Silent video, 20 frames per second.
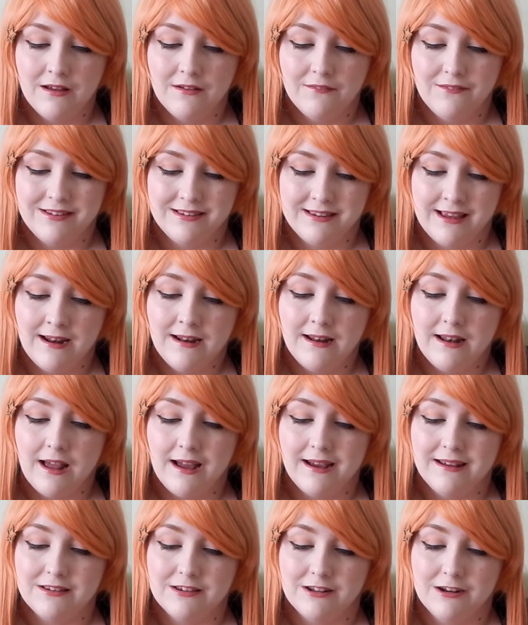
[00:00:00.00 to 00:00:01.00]
The scent
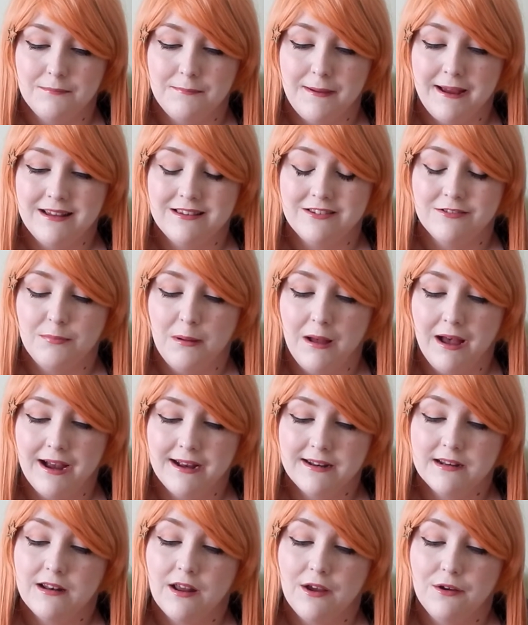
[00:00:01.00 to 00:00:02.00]
lies on a base of
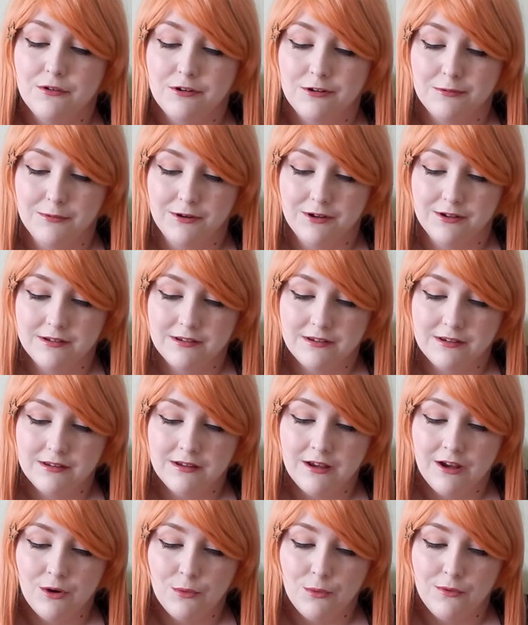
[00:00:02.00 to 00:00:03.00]
pine and oak moss,
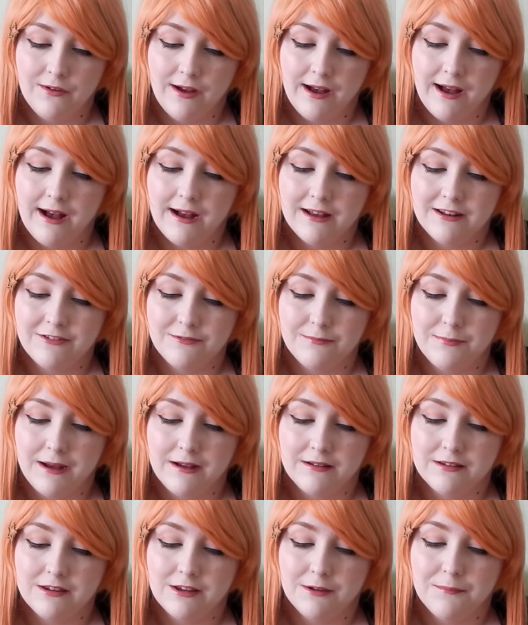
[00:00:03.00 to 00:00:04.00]
with a heart of
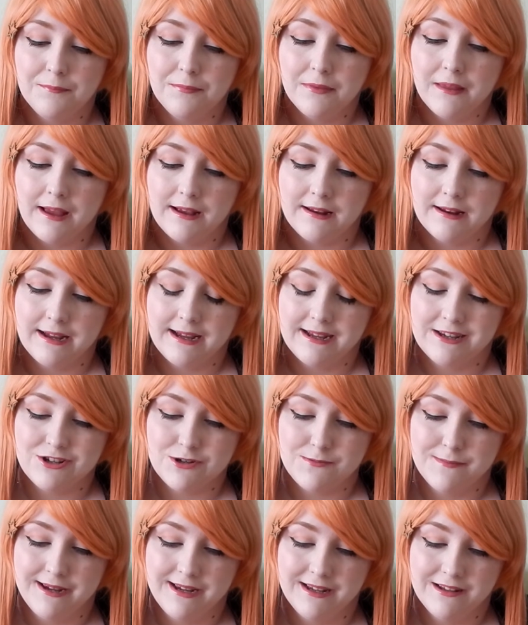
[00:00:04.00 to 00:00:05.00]
balsam and
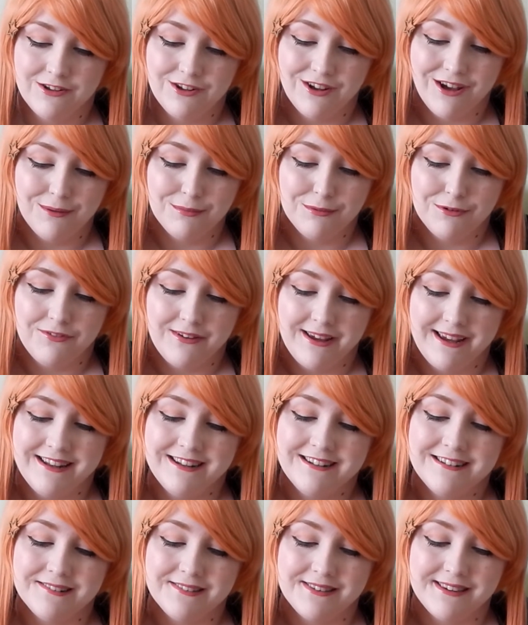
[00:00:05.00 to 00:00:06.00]
cashmere topped with a
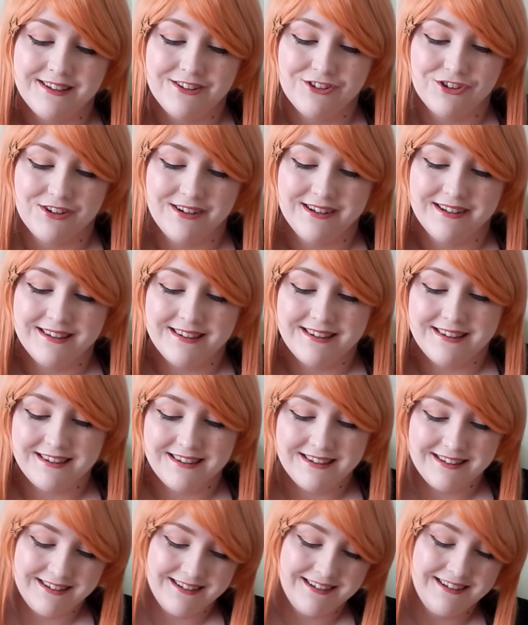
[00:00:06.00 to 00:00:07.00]
hint of
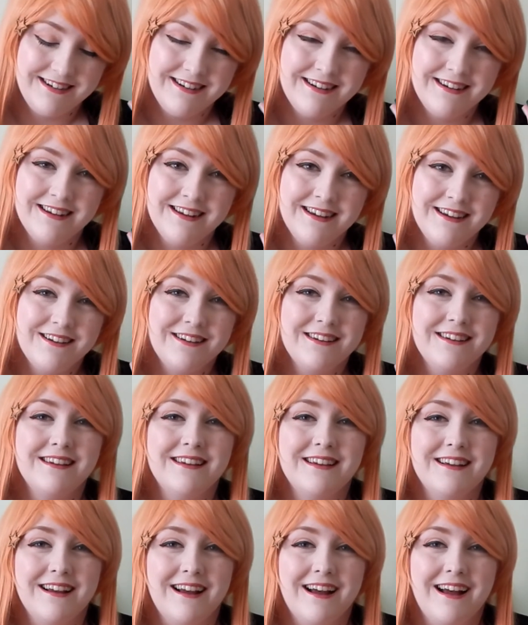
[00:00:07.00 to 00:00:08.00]
citrus.
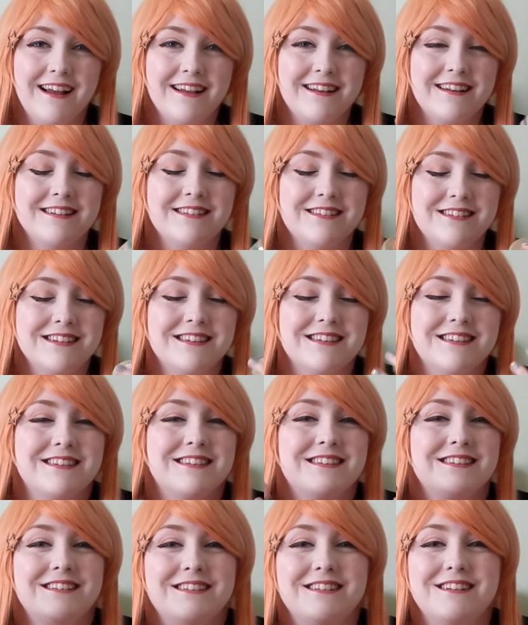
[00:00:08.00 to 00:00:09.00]
I could
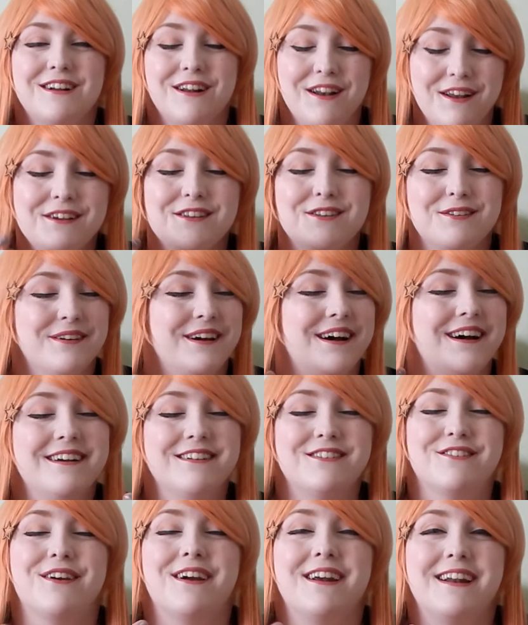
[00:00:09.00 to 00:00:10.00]
just close my
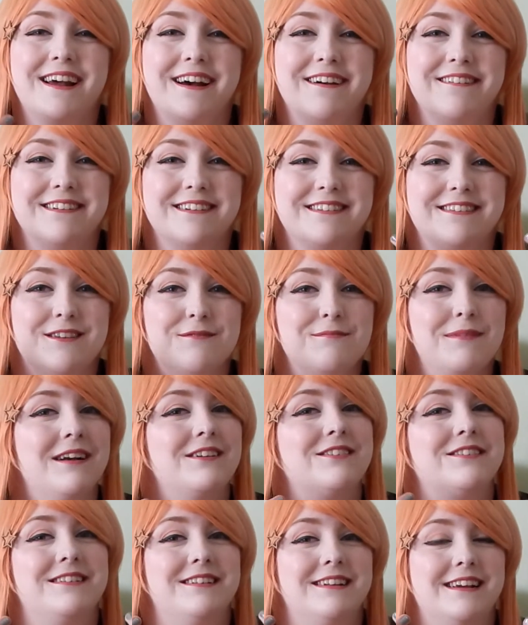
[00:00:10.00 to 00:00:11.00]
eyes right now and just
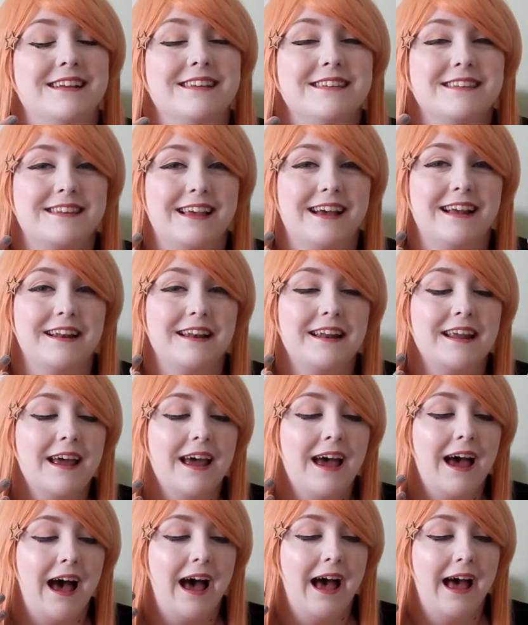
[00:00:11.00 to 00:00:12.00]
imagine that scent,
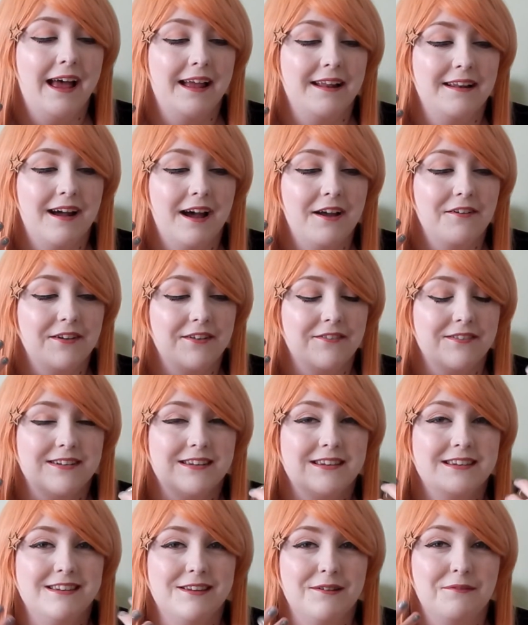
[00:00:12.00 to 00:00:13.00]
and I think
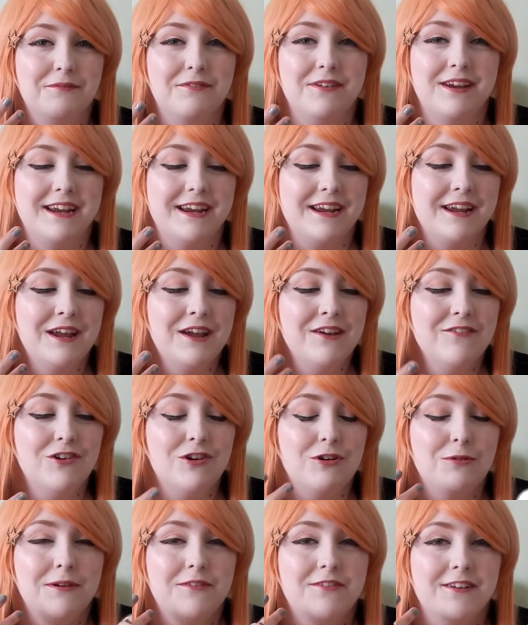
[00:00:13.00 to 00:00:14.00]
this is something that
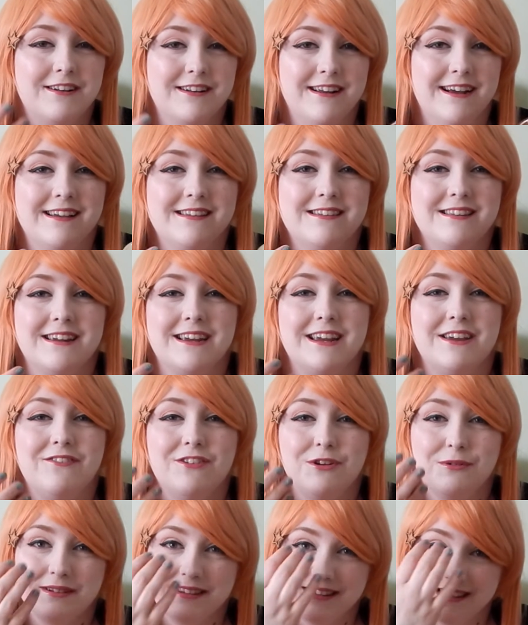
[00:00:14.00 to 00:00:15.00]
would be fantastic if
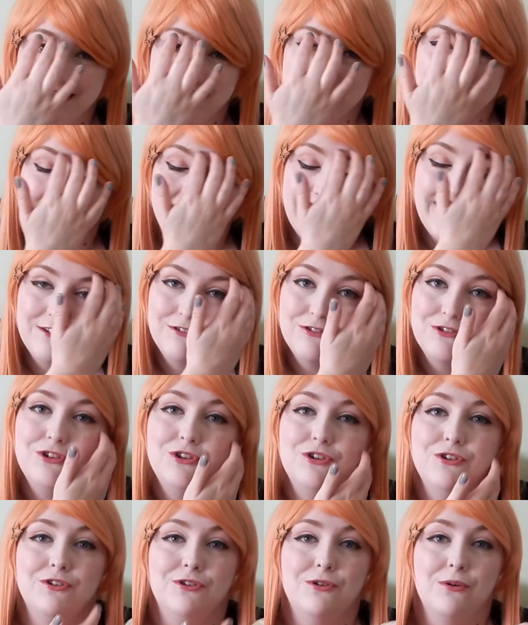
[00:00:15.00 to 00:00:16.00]
you were sitting down
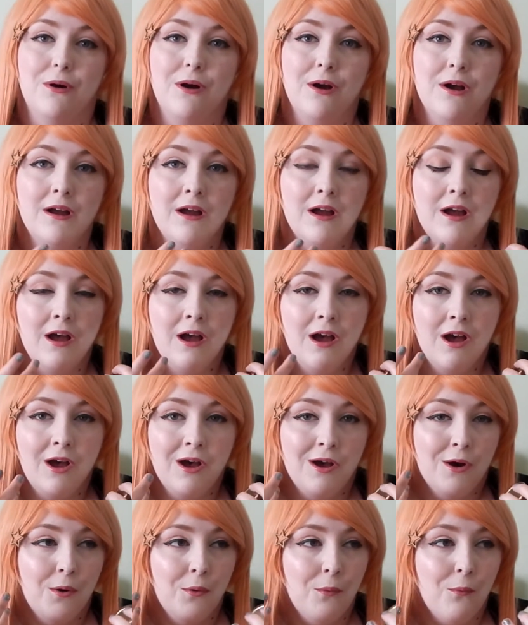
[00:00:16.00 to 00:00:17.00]
to
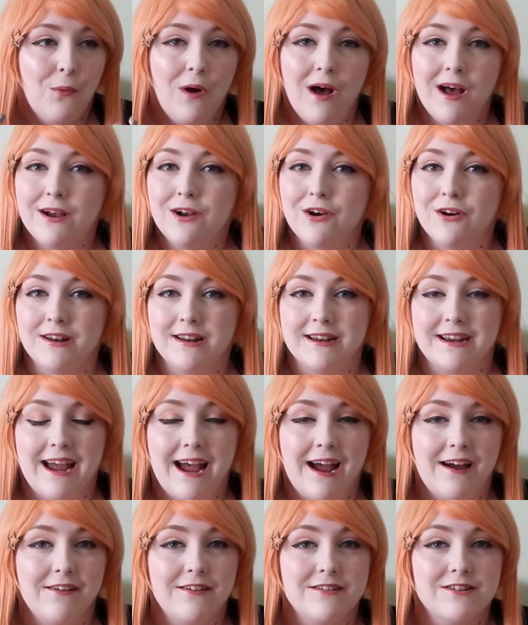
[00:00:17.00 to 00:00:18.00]
work on a
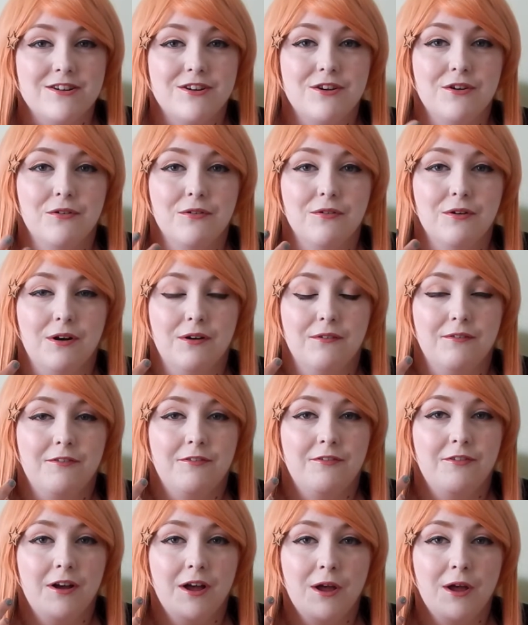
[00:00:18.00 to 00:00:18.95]
character of